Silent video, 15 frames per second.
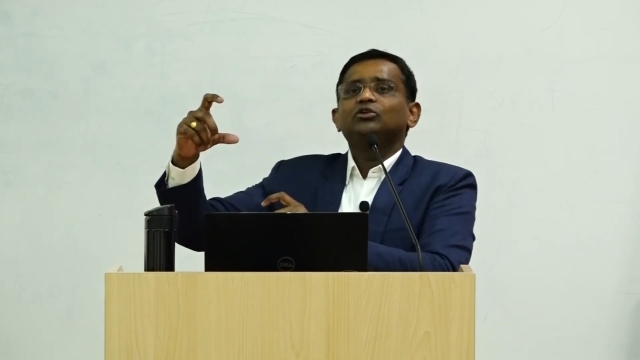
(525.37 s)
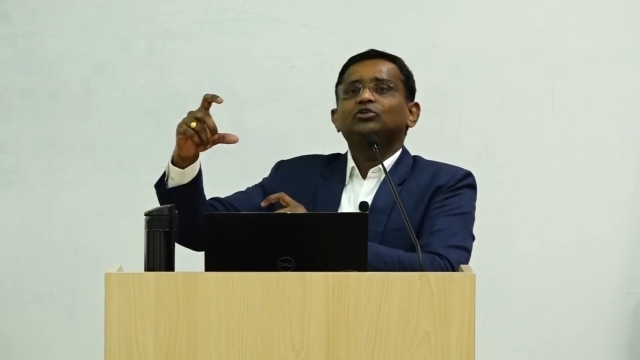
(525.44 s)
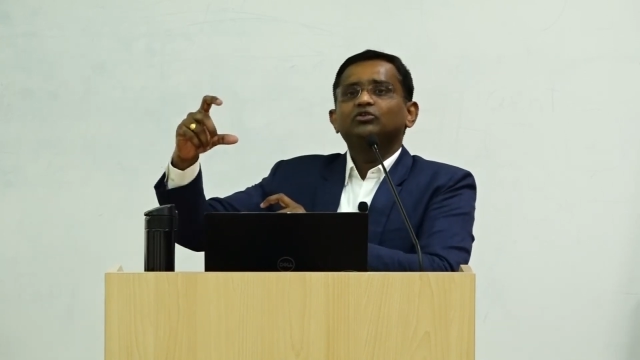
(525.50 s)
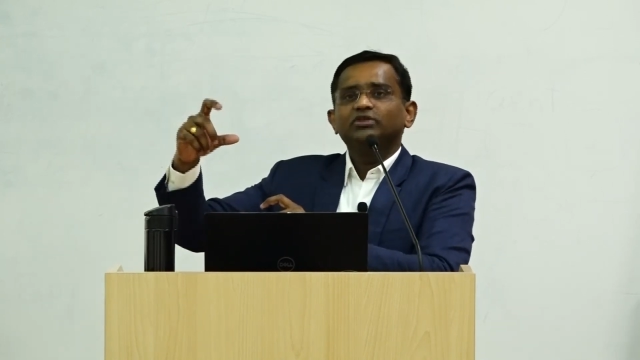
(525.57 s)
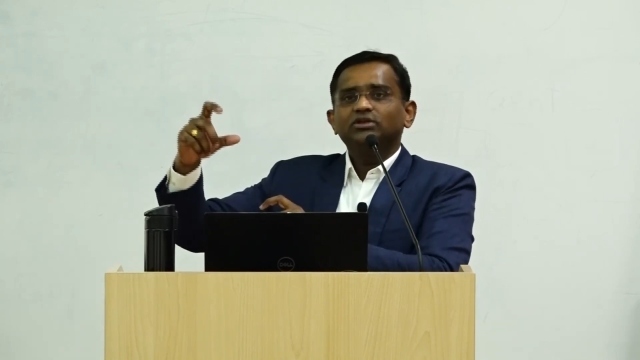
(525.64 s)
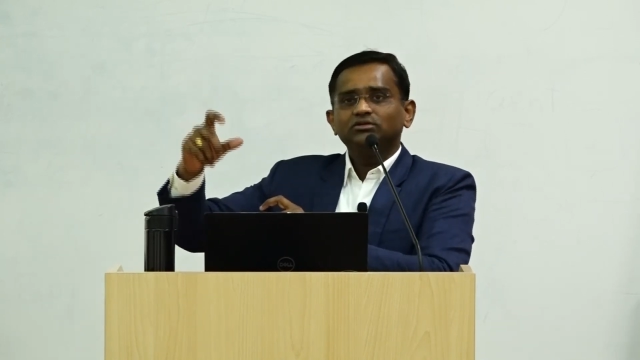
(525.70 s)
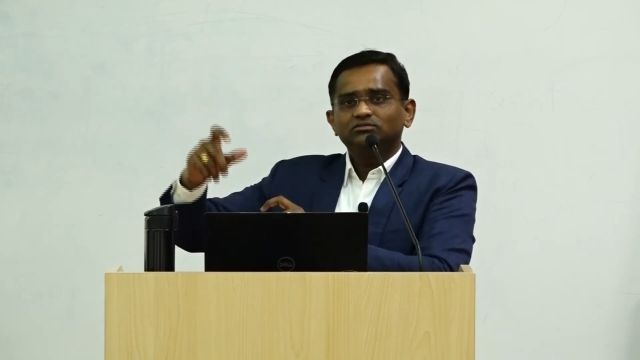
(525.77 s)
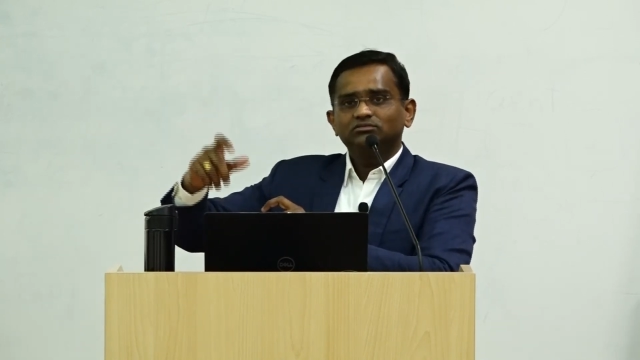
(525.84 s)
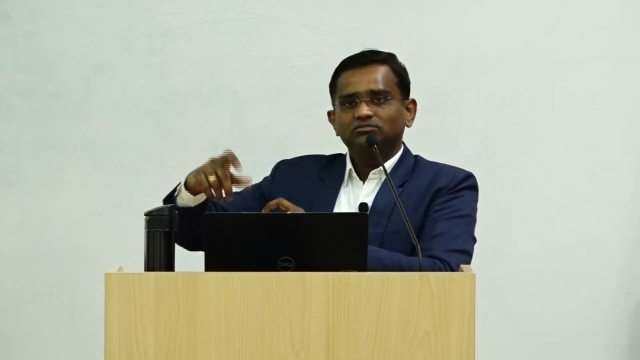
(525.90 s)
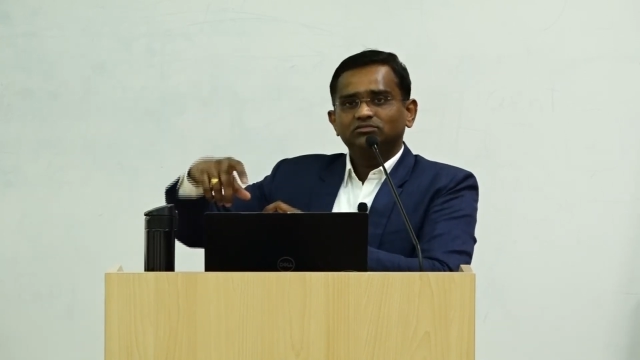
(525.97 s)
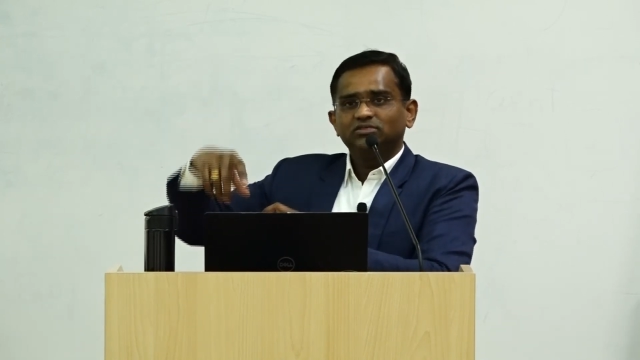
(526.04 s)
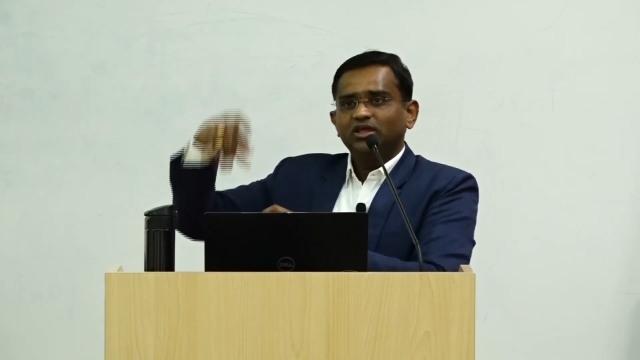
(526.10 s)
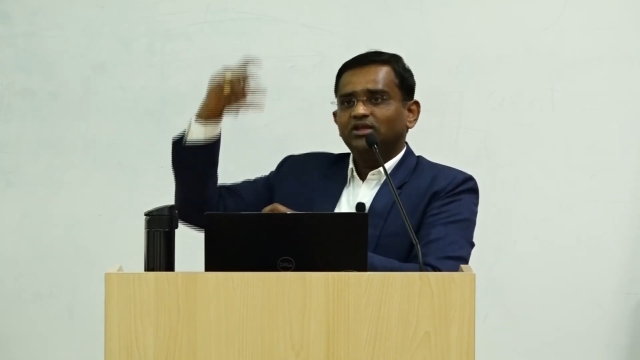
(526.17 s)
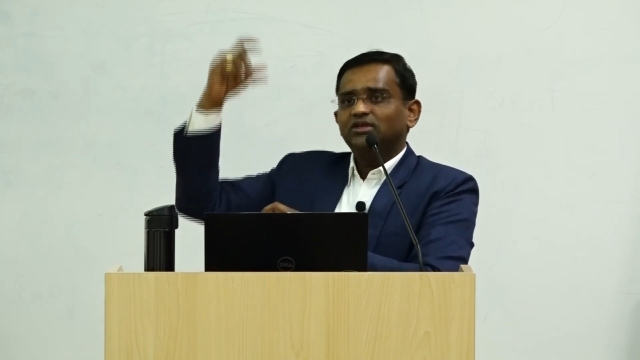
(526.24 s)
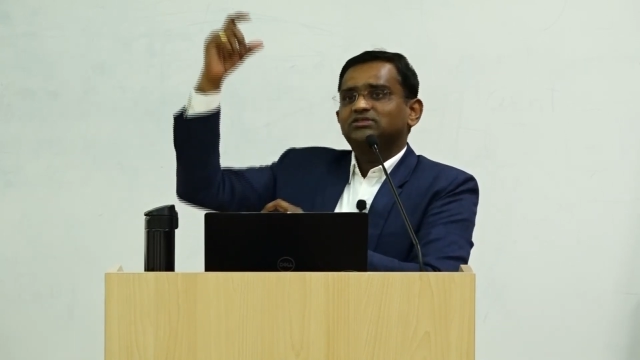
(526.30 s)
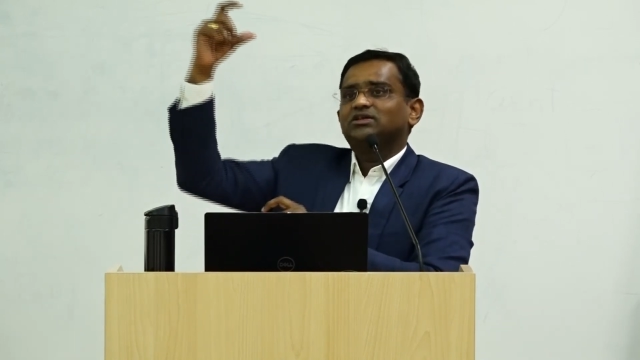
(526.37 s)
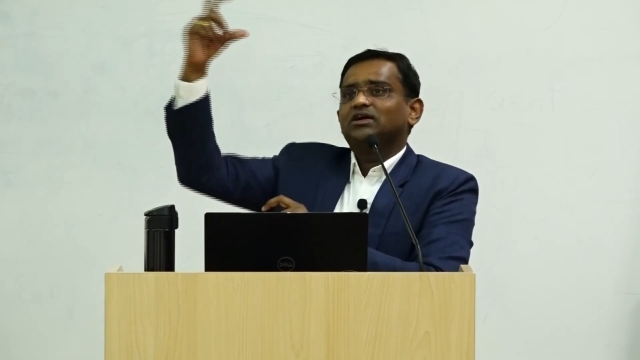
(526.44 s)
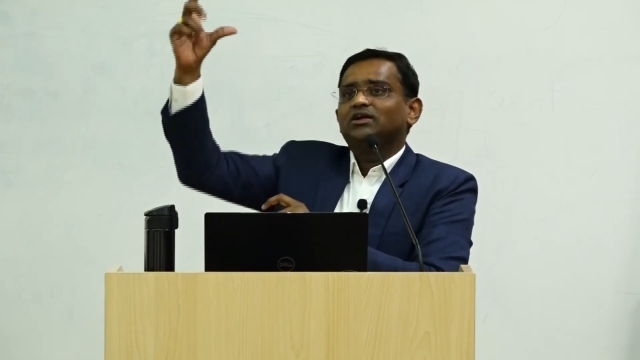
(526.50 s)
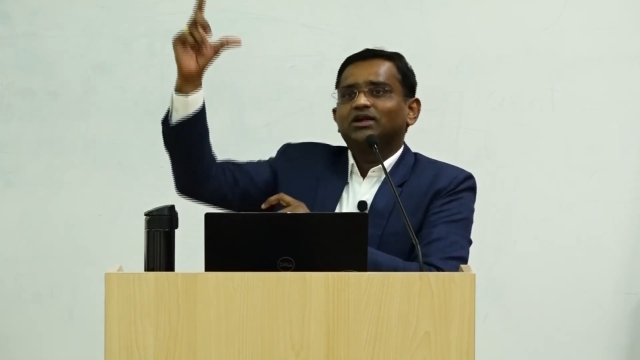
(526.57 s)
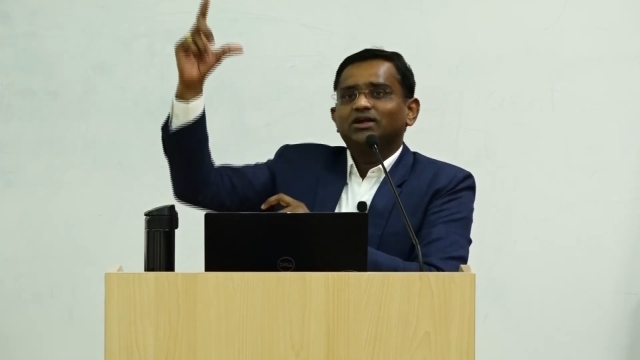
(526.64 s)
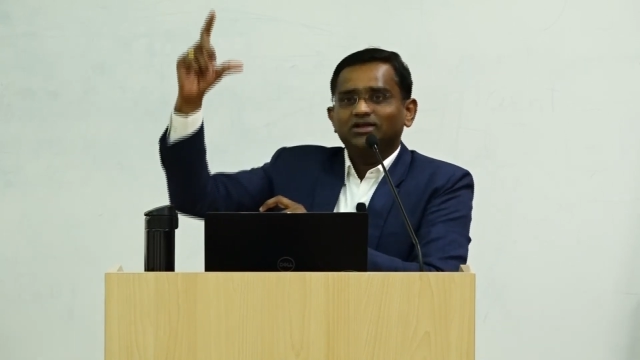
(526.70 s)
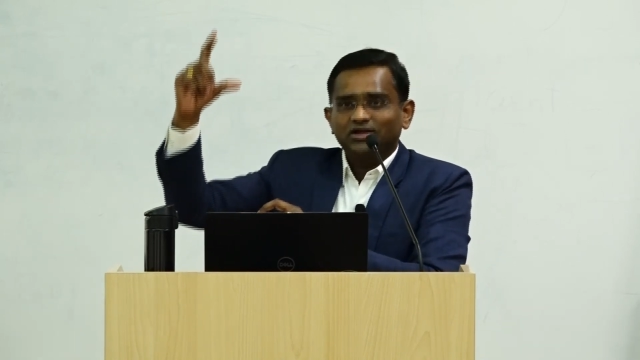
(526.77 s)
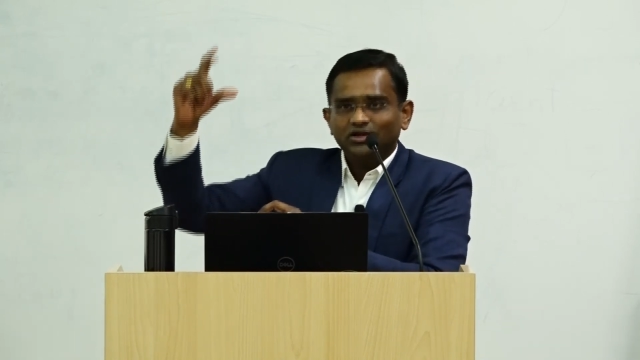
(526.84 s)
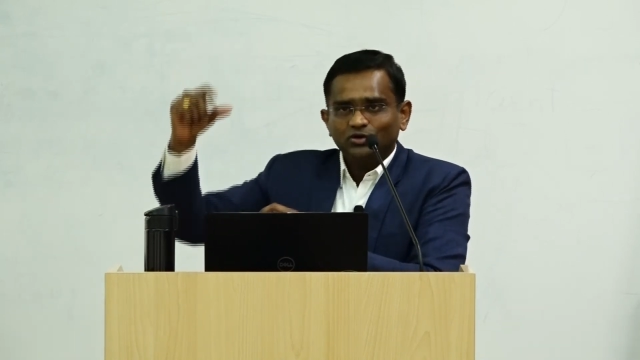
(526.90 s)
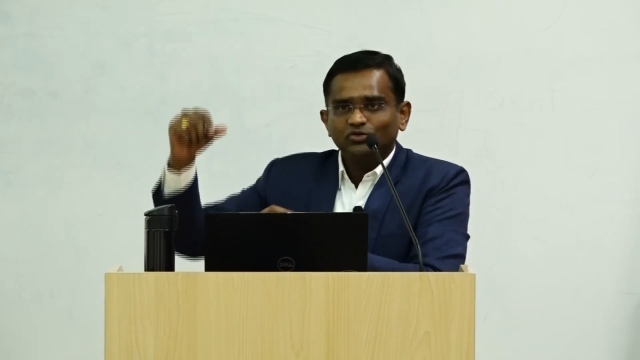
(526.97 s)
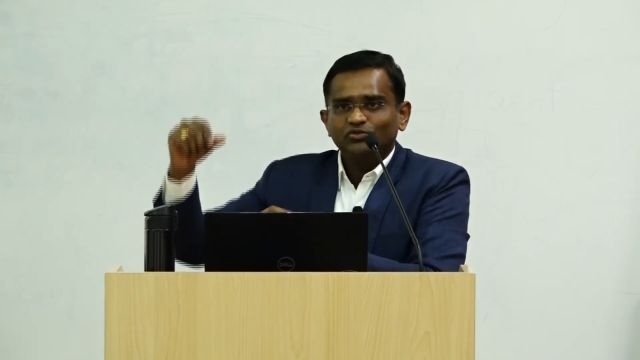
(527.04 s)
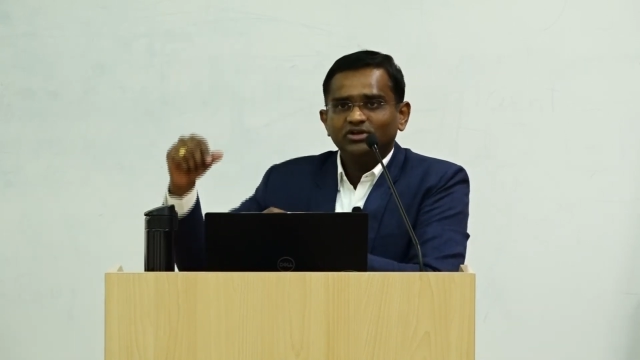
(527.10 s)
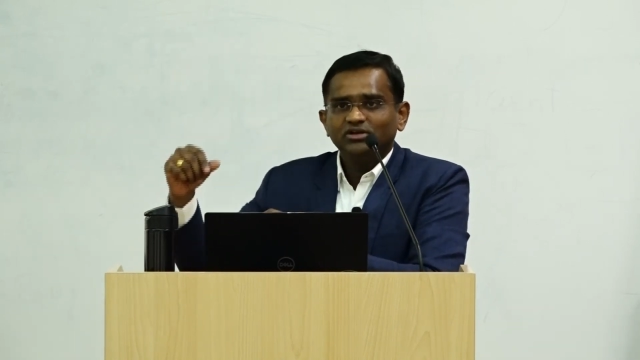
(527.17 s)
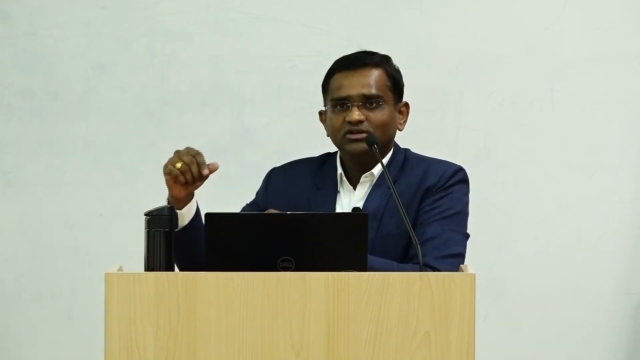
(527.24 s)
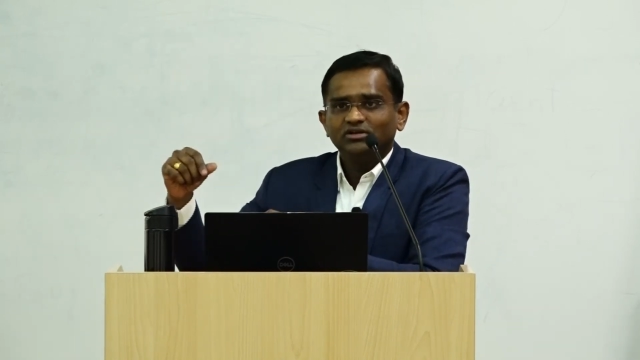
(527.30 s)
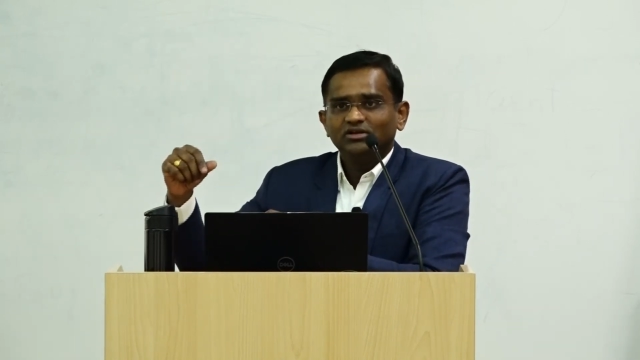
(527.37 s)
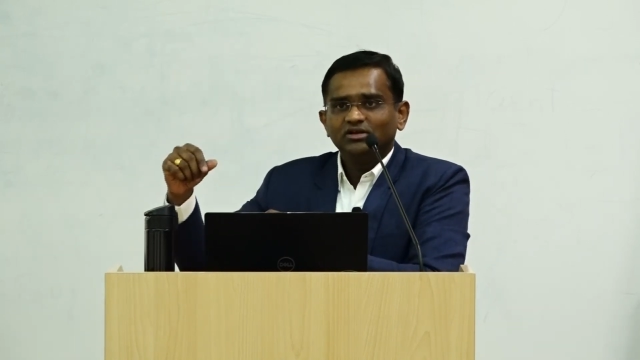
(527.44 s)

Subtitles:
COVID, there is Karnataka COVID,